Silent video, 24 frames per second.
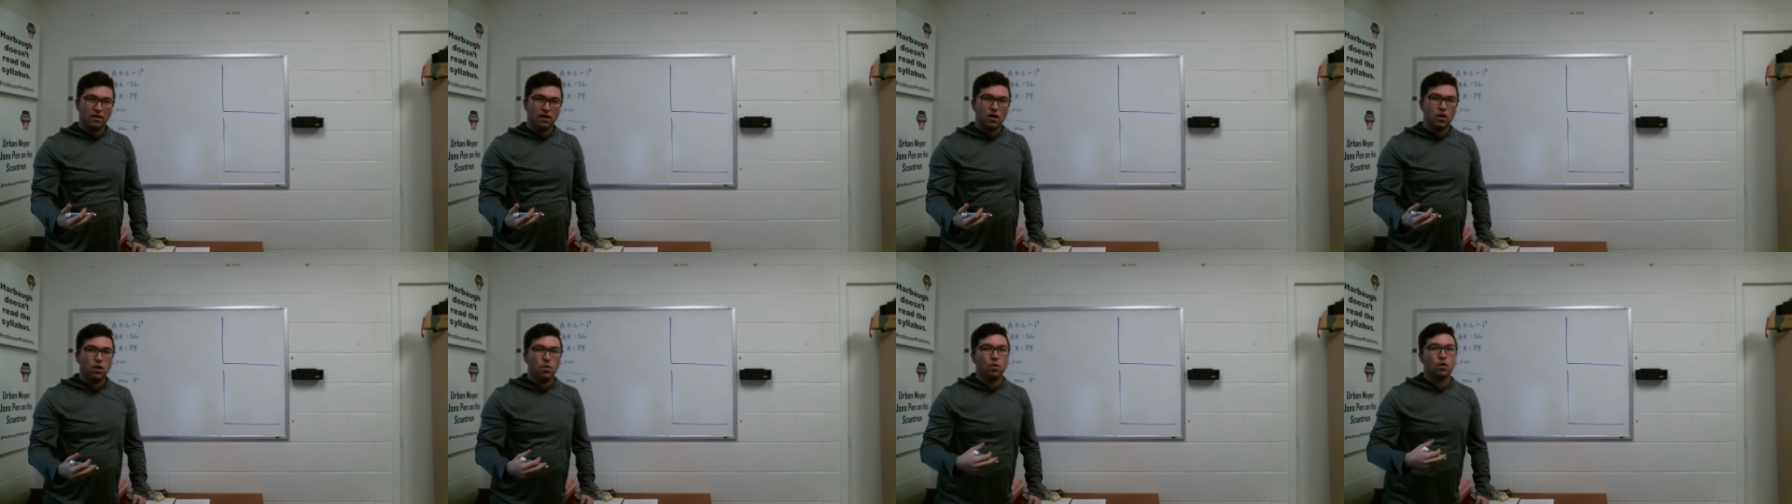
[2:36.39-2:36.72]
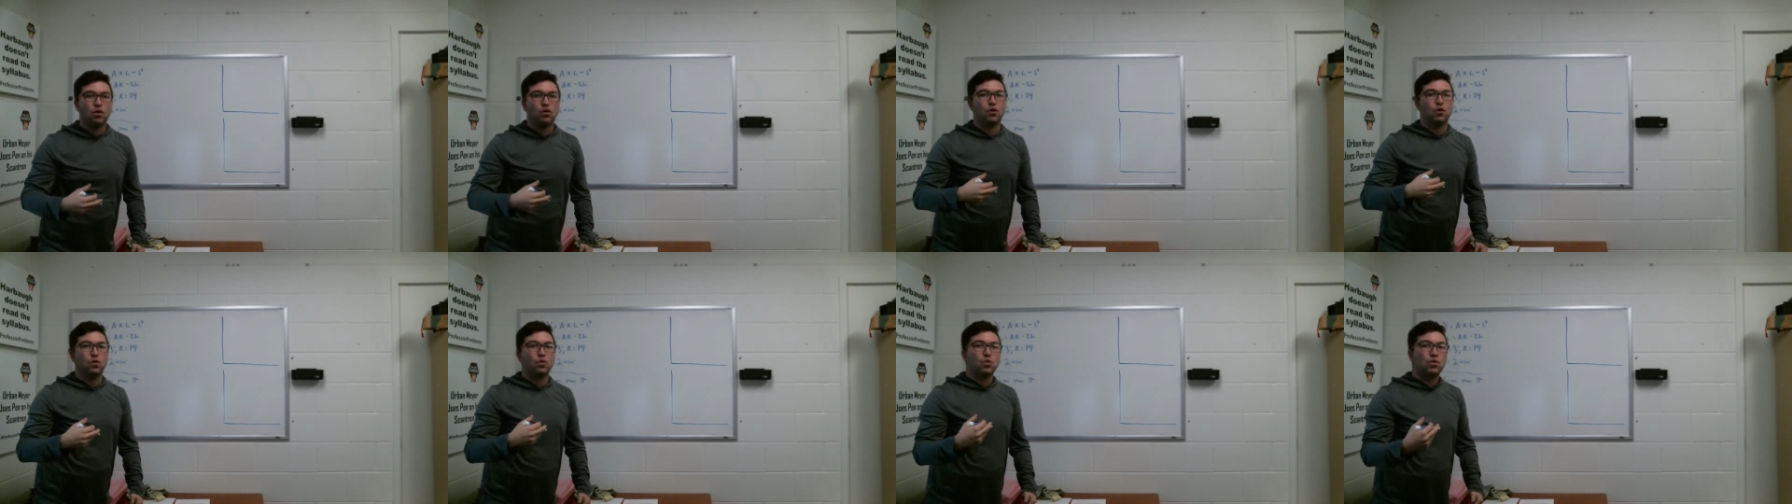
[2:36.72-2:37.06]
where
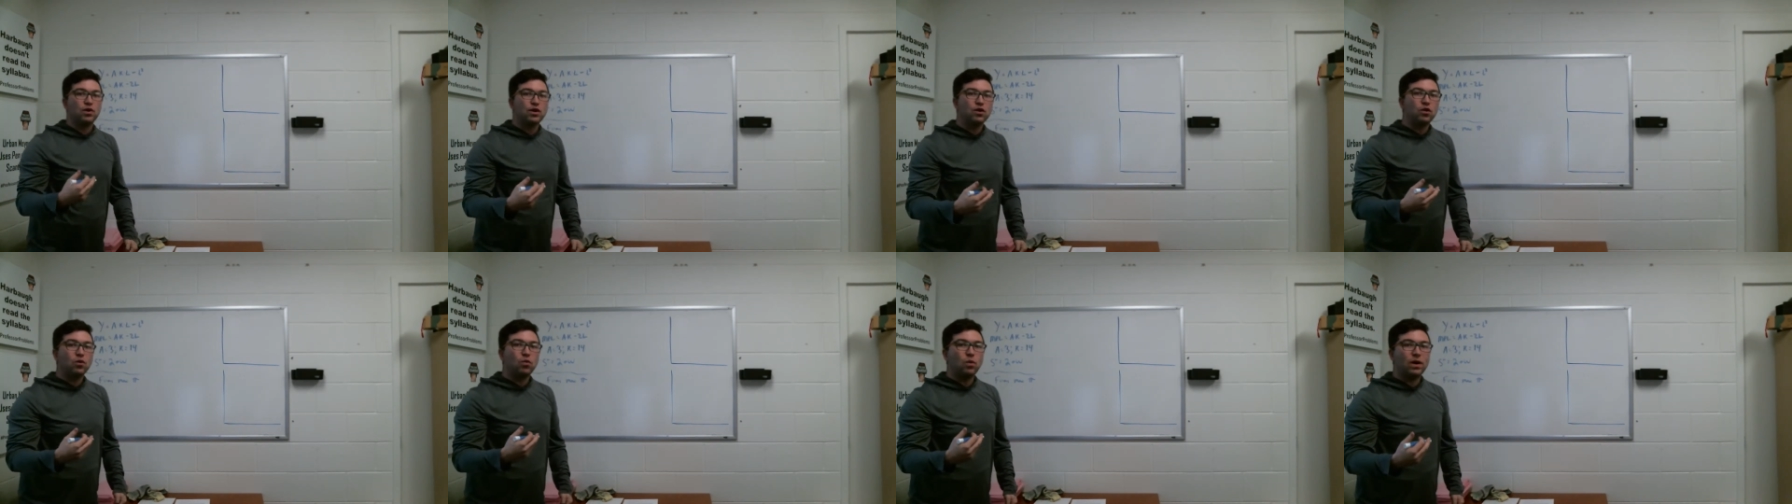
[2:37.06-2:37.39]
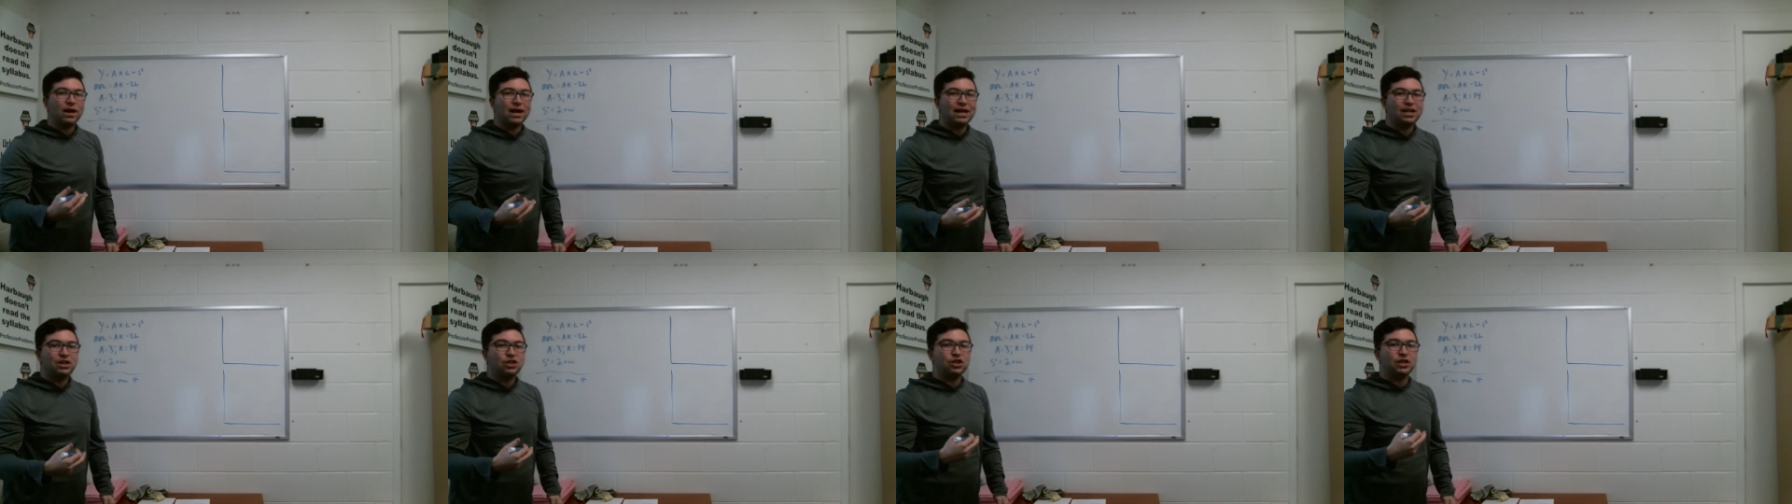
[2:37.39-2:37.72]
the real
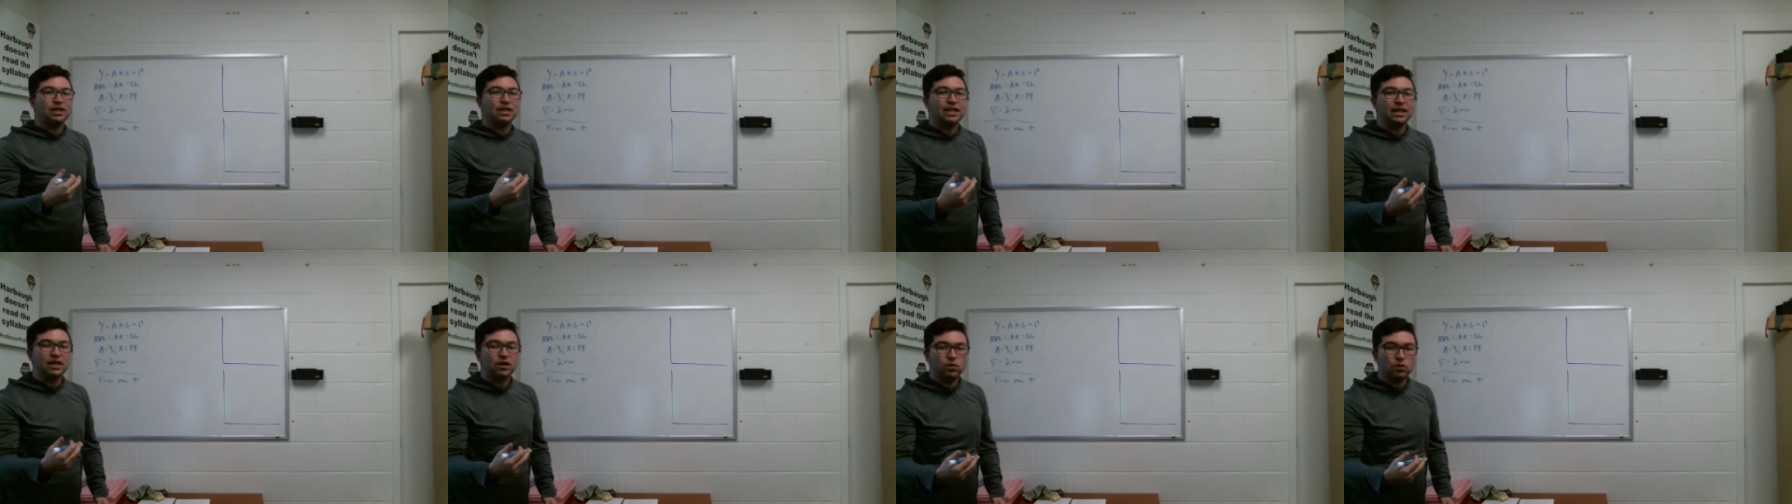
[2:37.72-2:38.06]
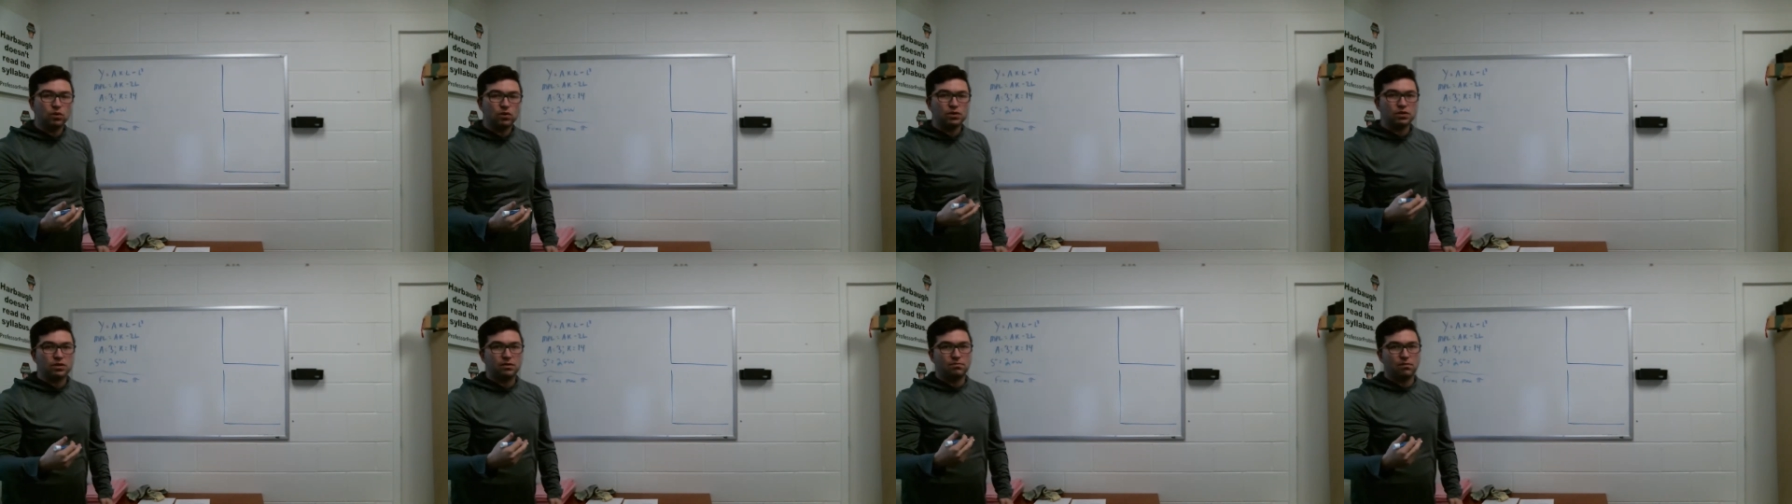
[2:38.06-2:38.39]
wage
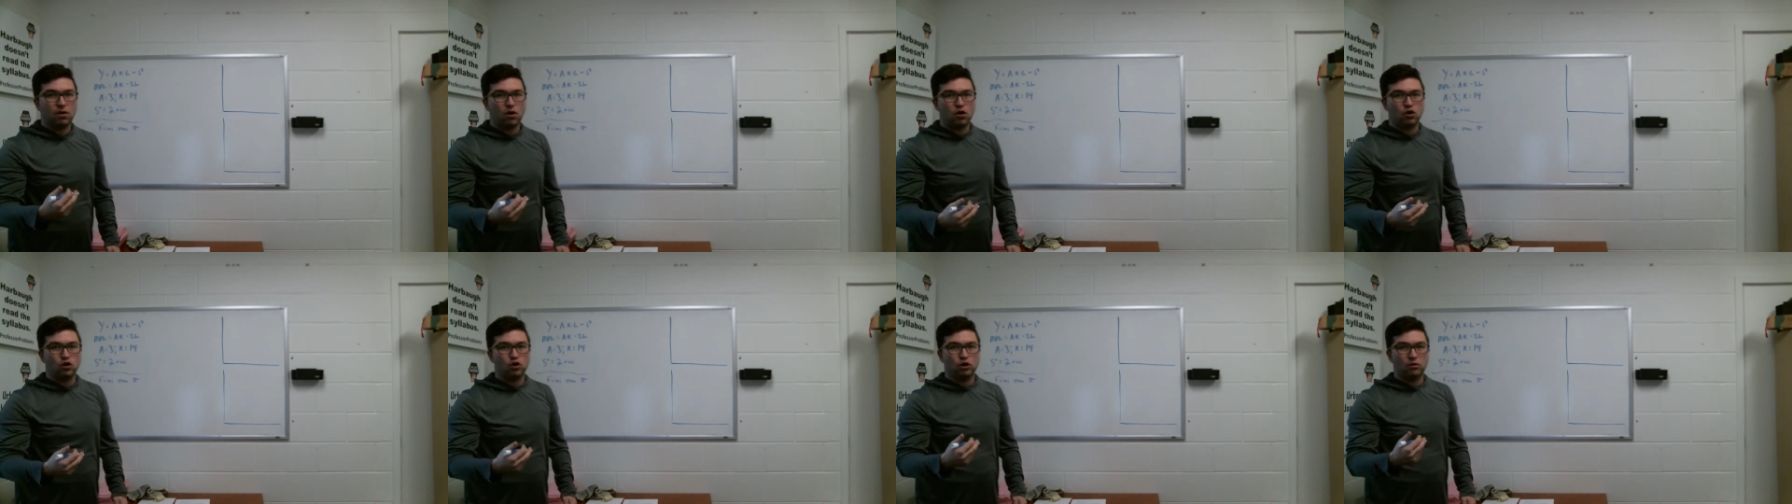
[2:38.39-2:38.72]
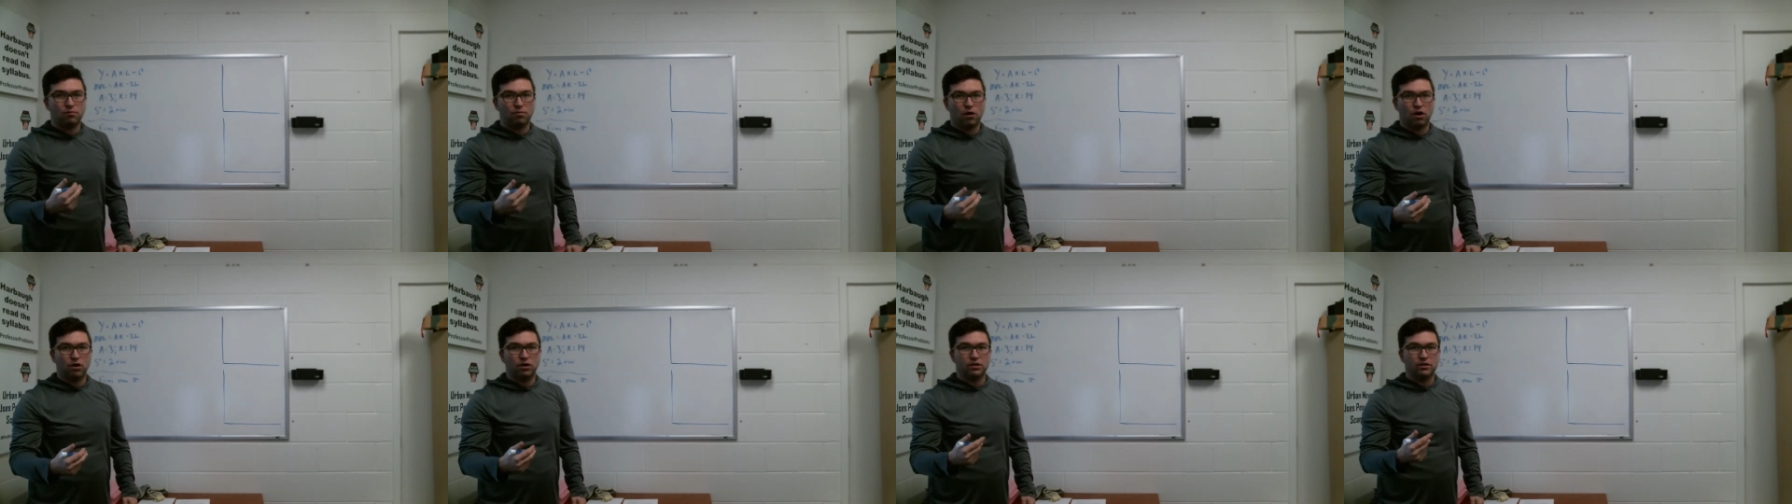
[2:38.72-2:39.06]
equals the marginal
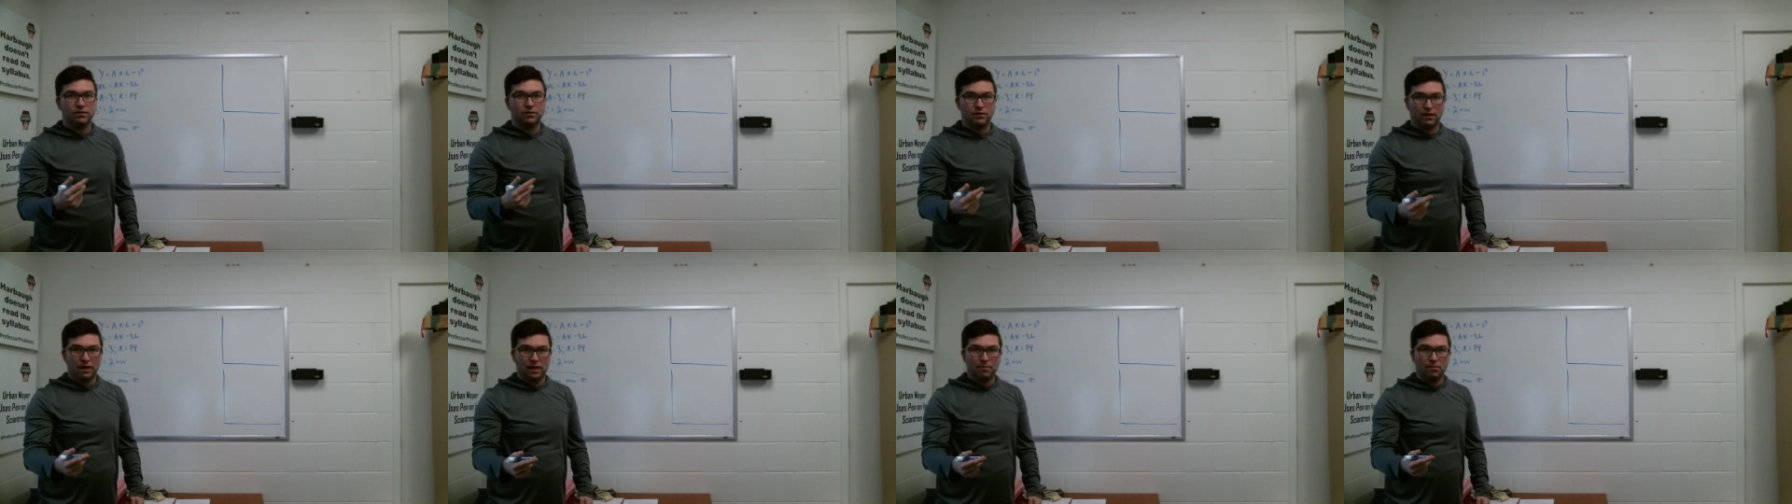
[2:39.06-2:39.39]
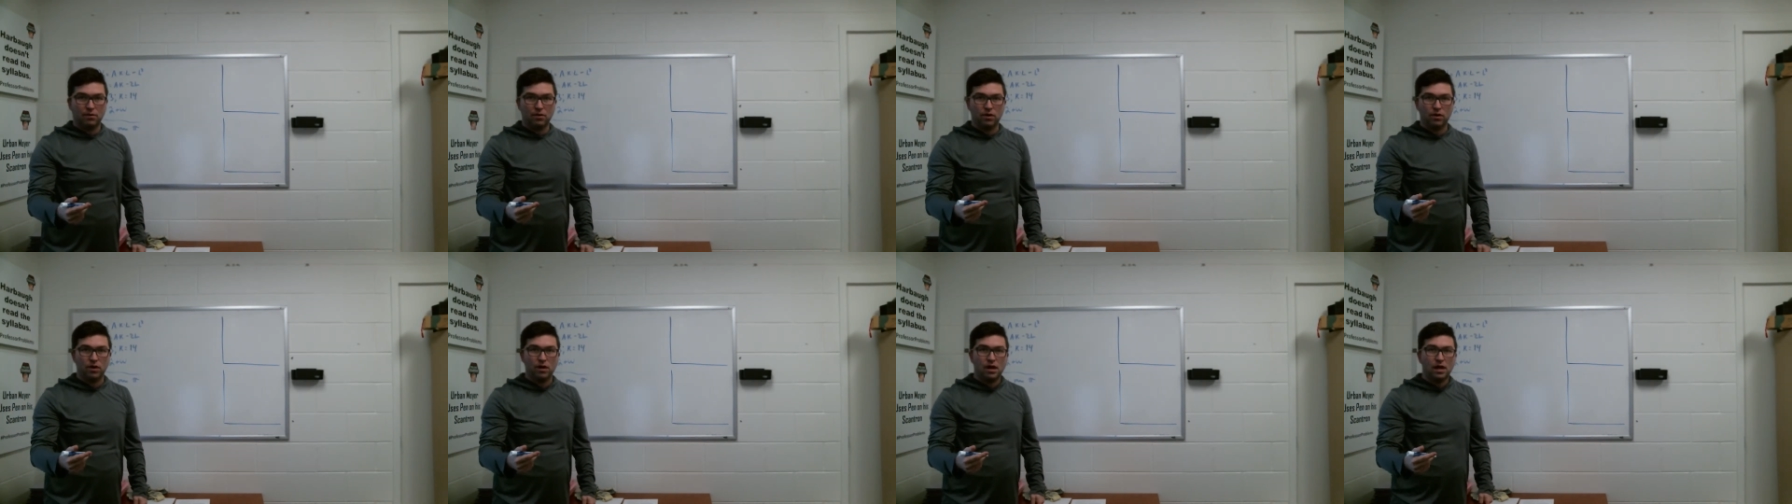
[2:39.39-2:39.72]
product of labor.